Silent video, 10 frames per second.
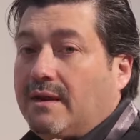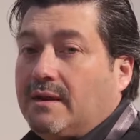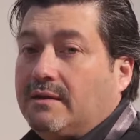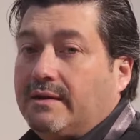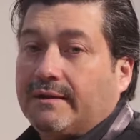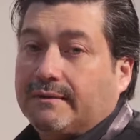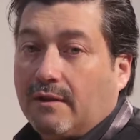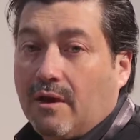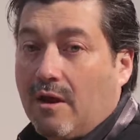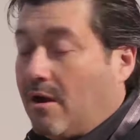any
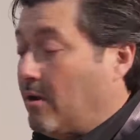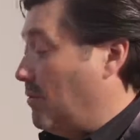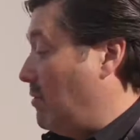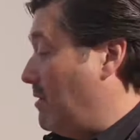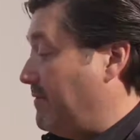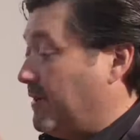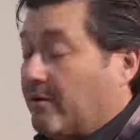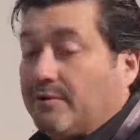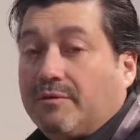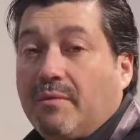DSLR or even
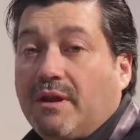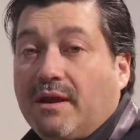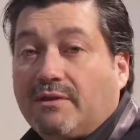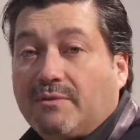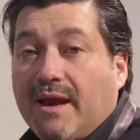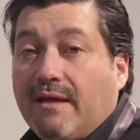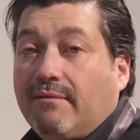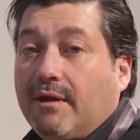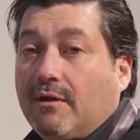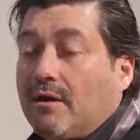an URSA Mini, as we
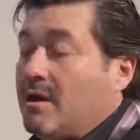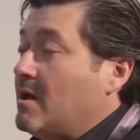have here,